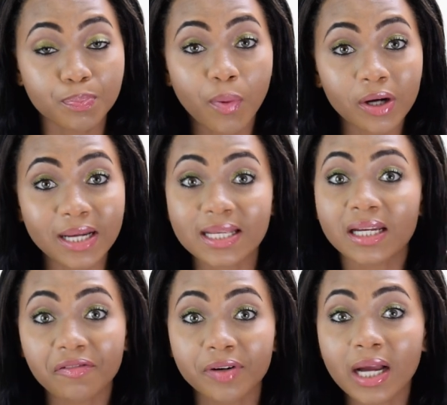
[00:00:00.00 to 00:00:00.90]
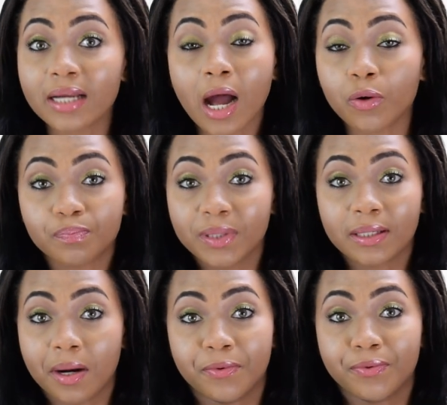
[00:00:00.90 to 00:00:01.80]
born as an African, I would
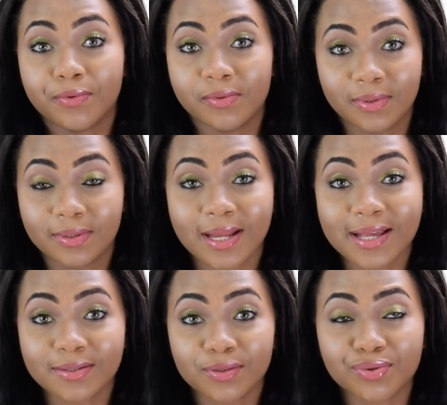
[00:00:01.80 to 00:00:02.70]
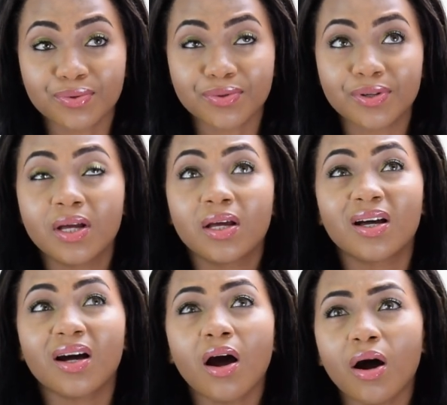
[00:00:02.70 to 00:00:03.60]
pick Cameroon. That's the truth.
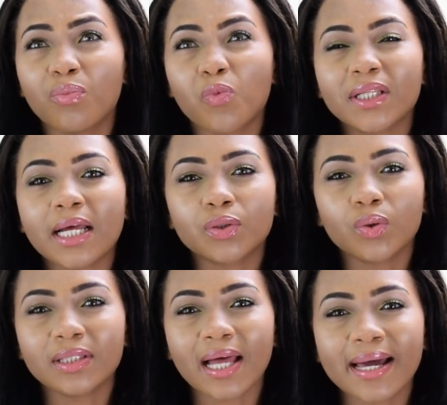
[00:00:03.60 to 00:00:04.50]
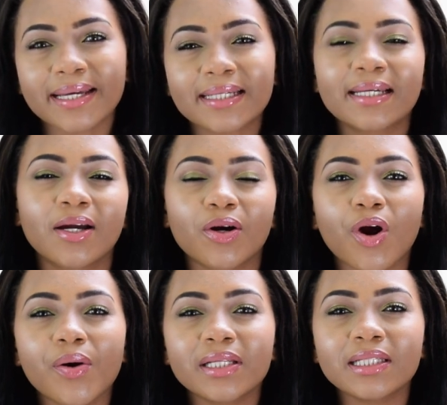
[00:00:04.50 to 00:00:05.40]
What I don't like,
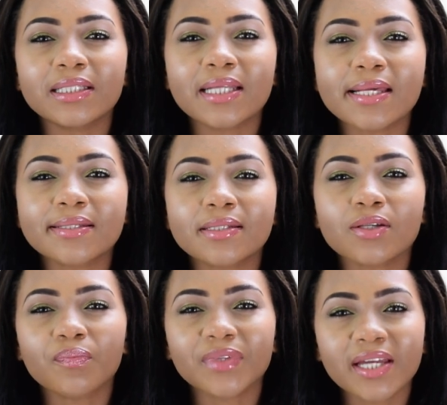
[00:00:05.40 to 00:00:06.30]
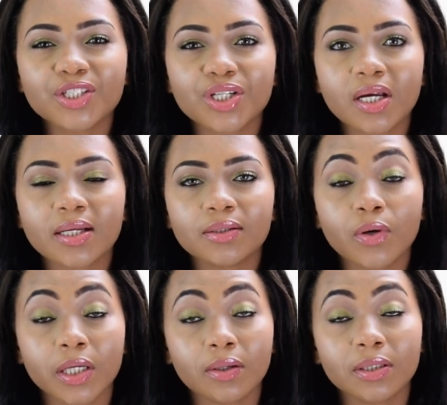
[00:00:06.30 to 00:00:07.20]
currently there's some tension
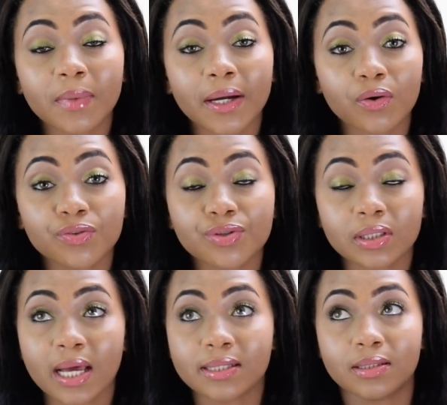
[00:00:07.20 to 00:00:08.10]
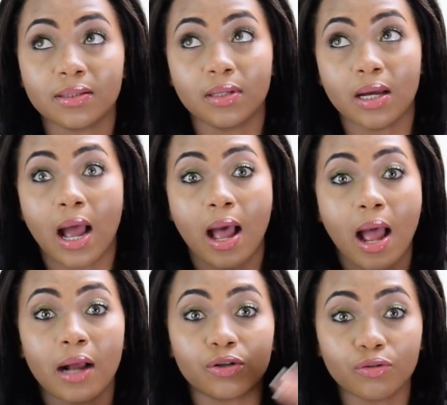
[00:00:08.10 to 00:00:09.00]
going on in my country. That's the
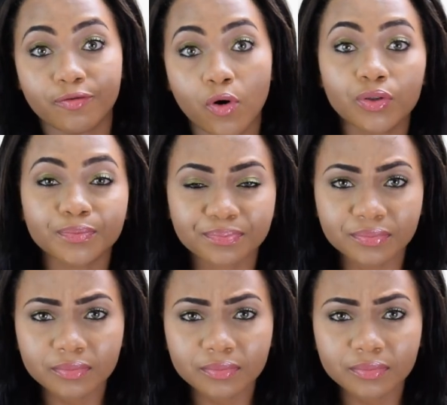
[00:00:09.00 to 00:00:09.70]
Anglophone